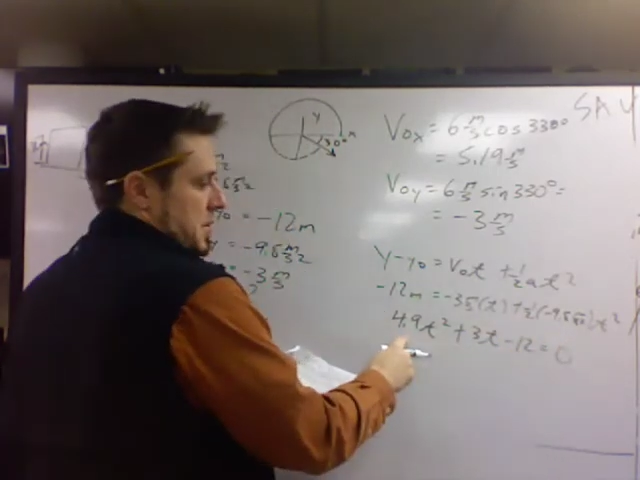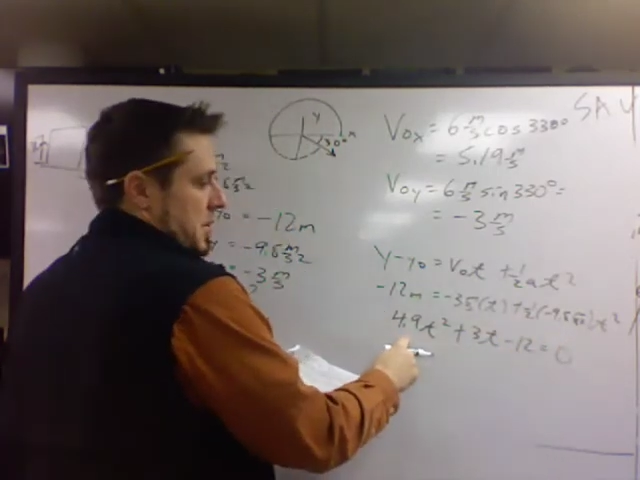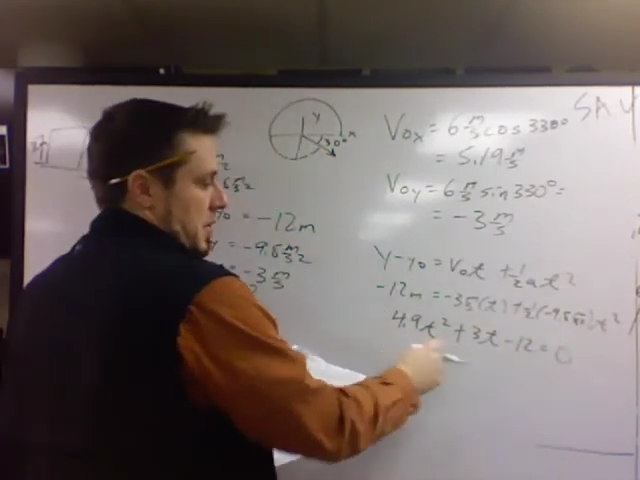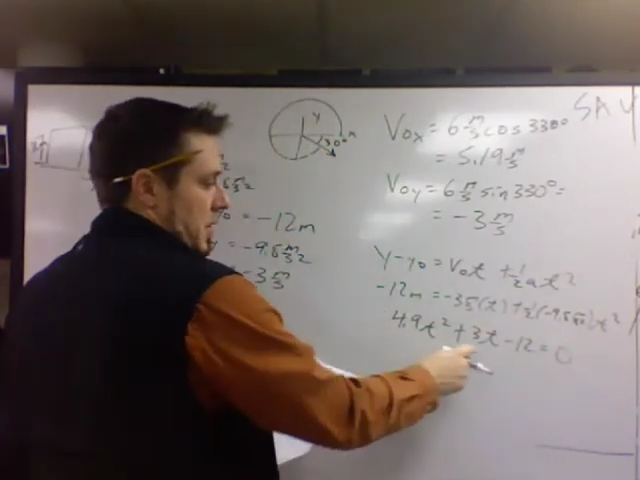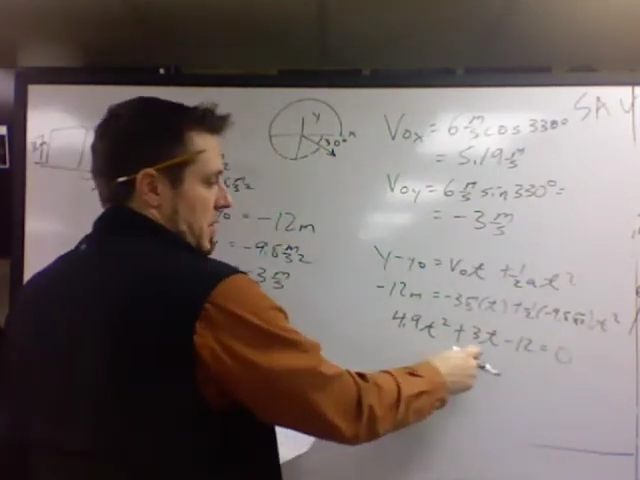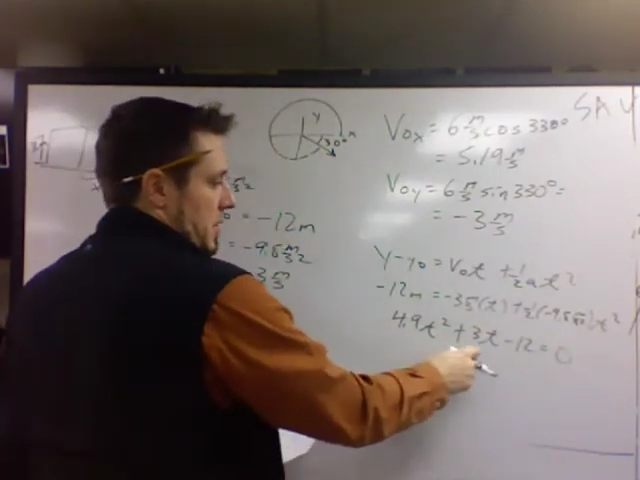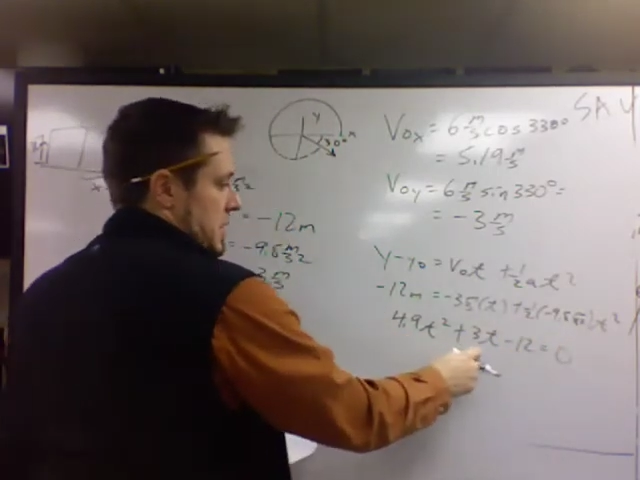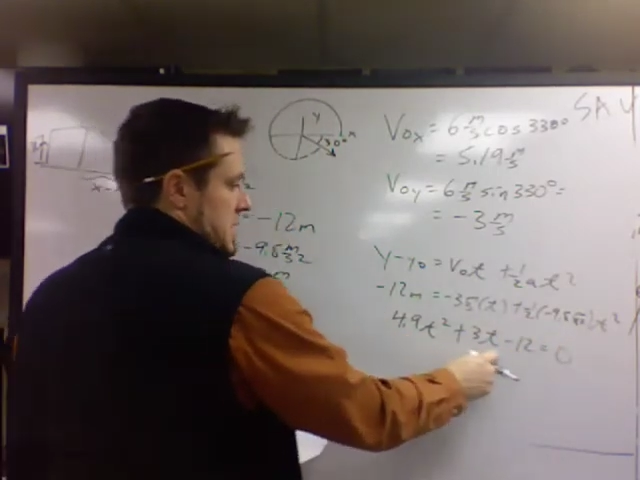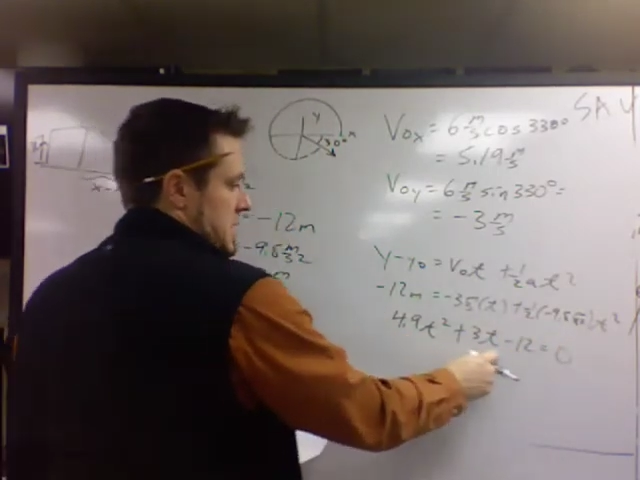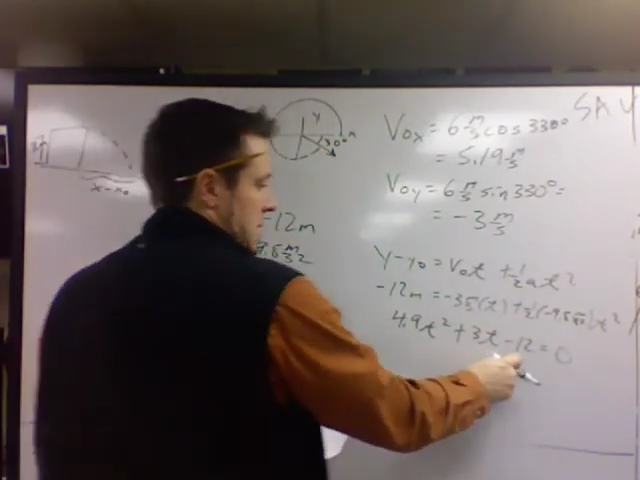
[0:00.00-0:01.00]
squared over,
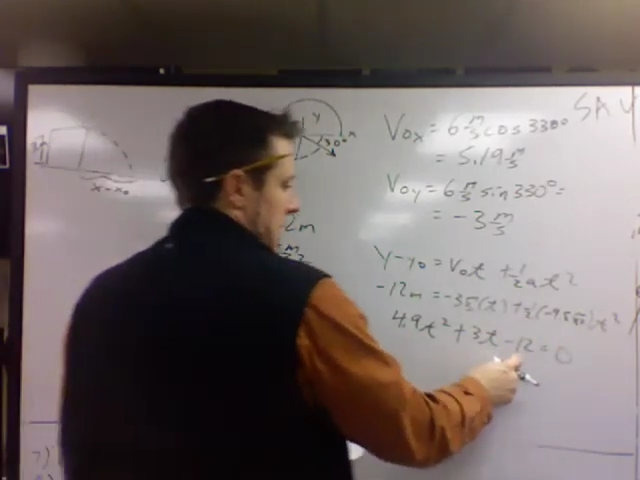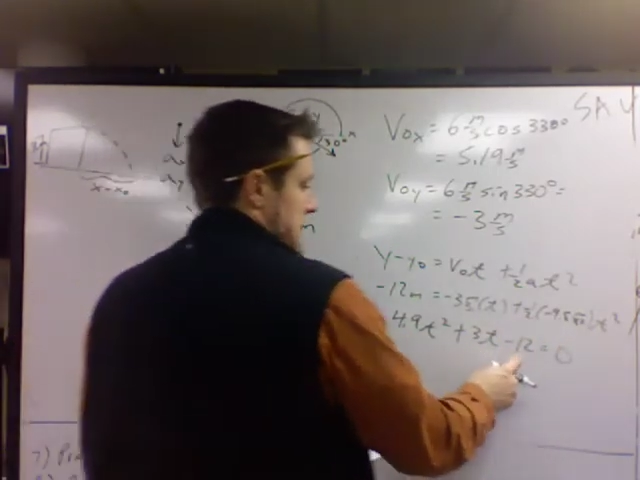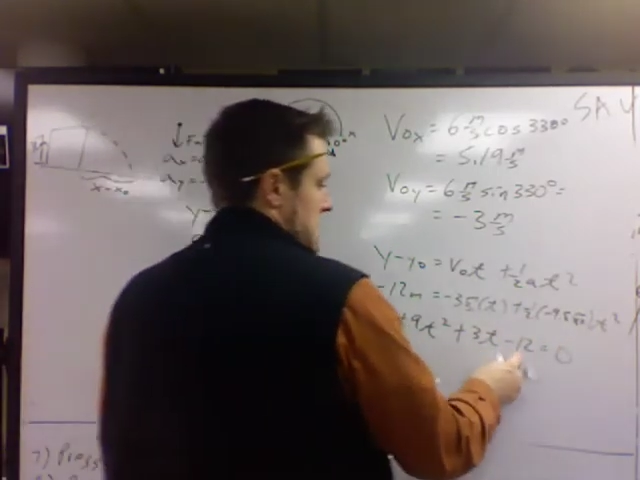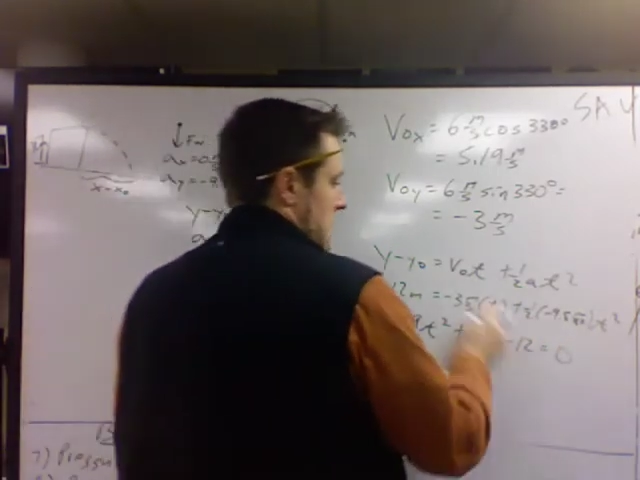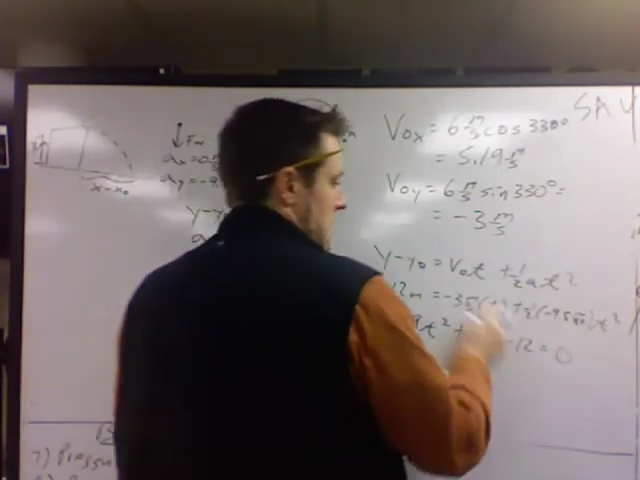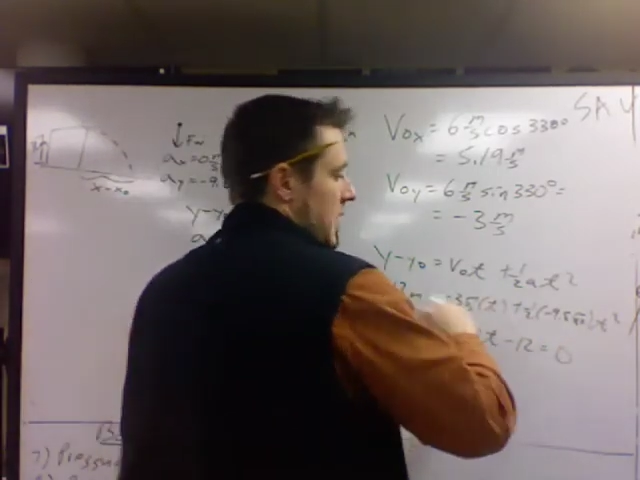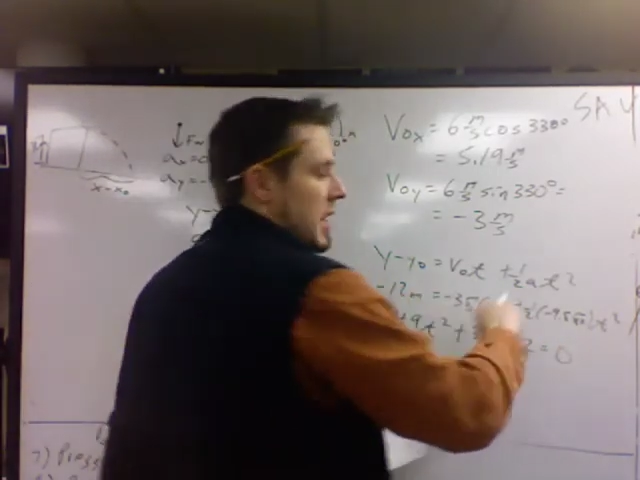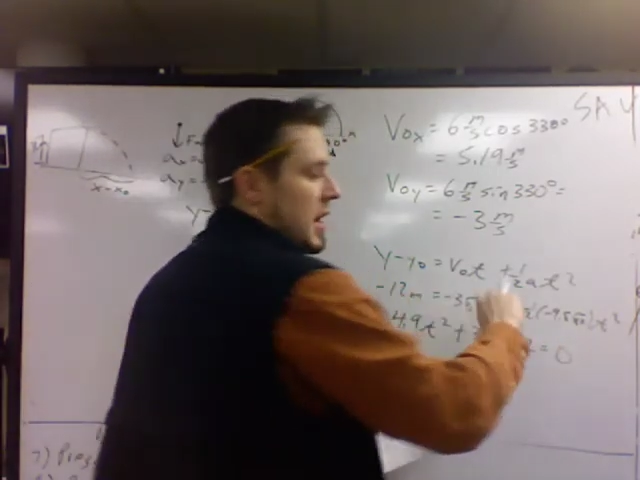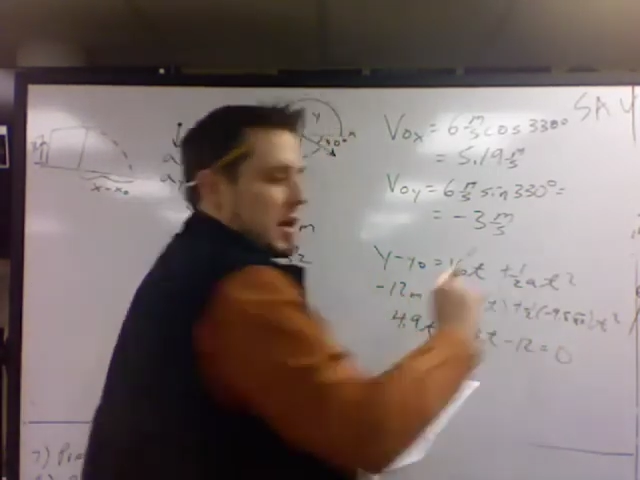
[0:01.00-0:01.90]
3t minus 12.